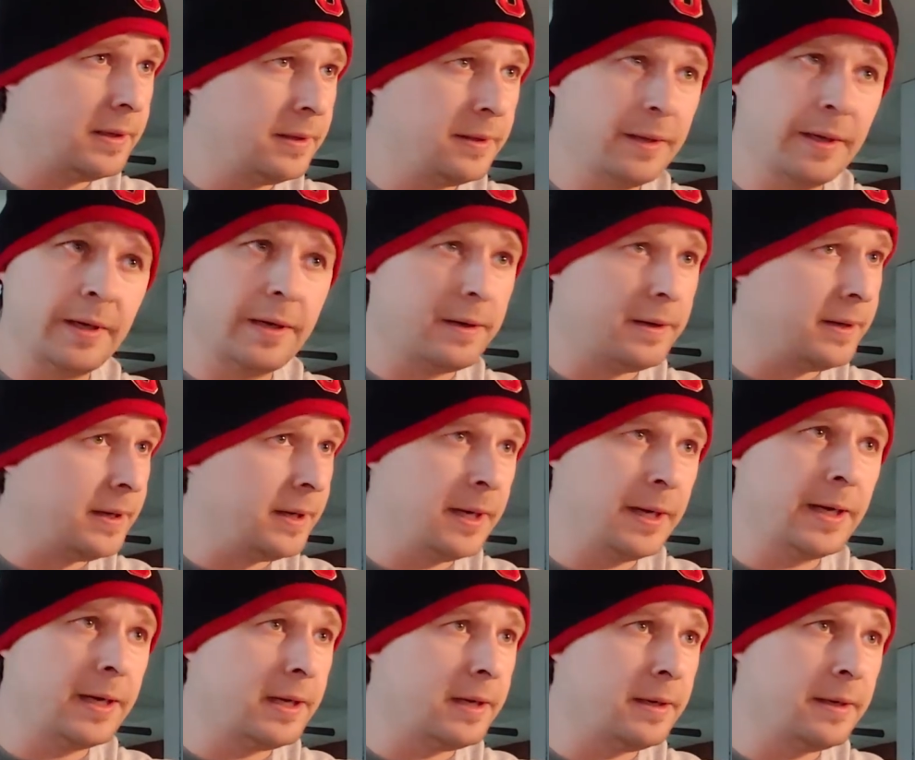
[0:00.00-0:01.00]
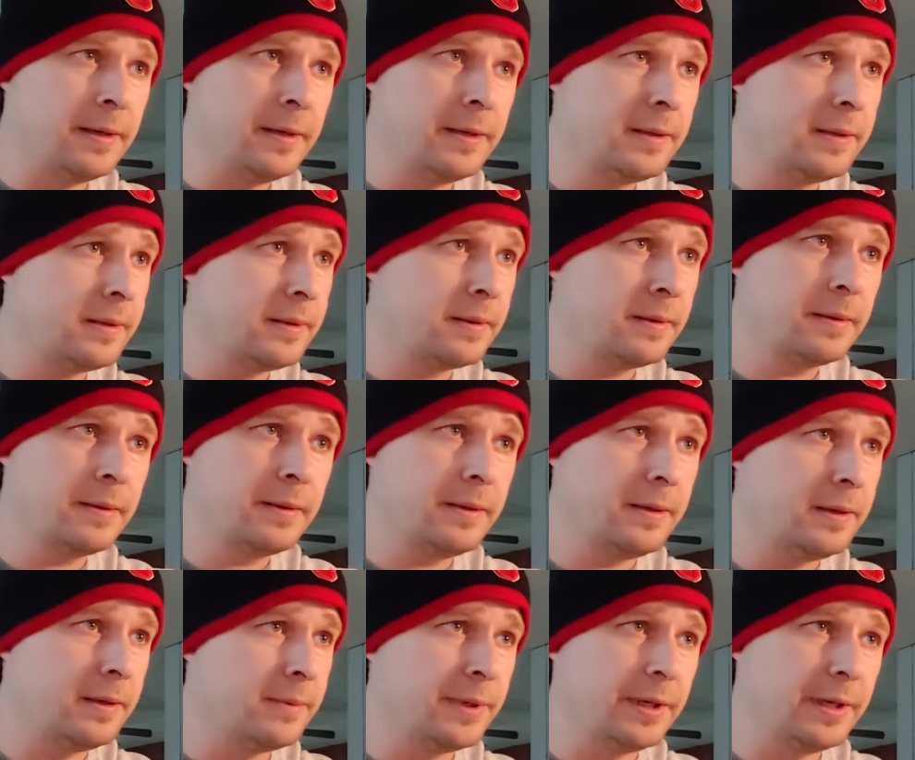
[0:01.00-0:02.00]
They are not.
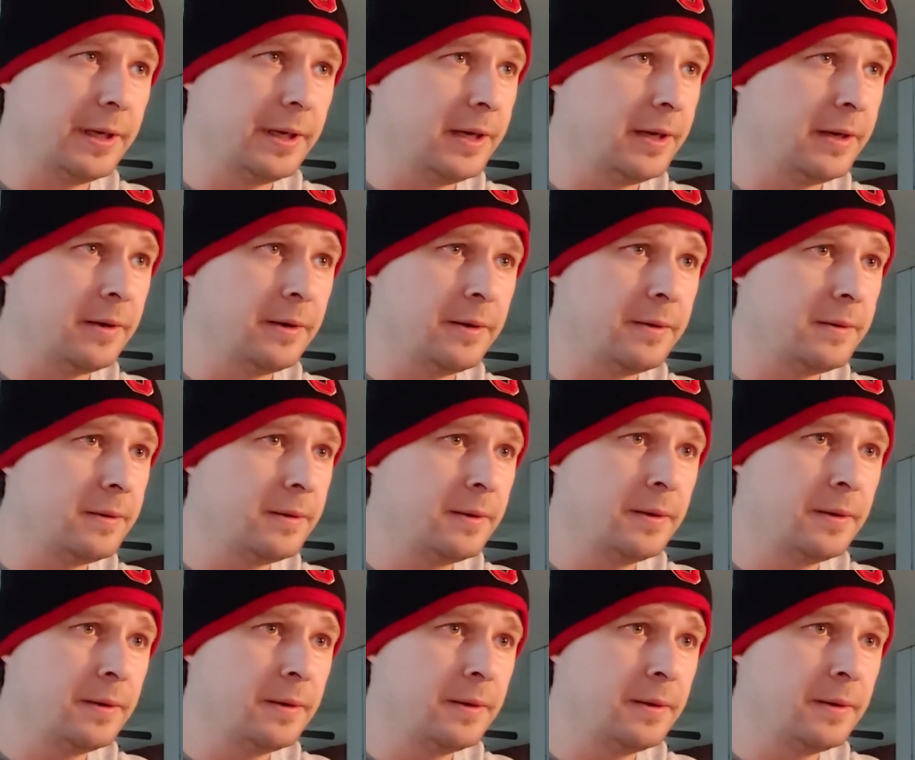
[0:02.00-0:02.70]
Here we go.